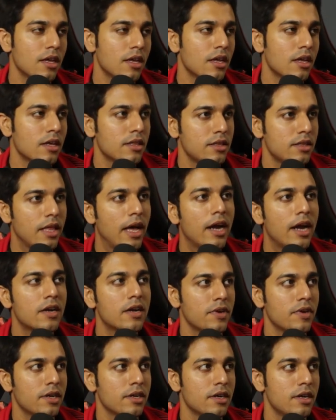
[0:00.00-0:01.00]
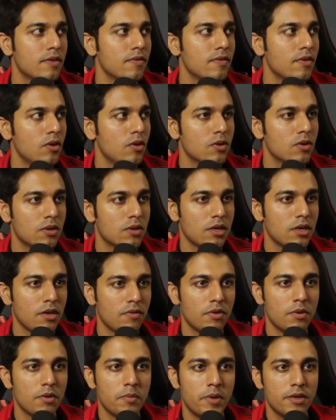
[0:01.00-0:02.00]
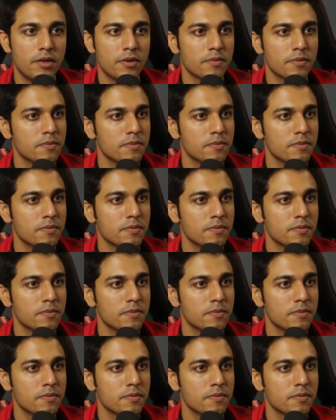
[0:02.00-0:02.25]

That way it will look even better.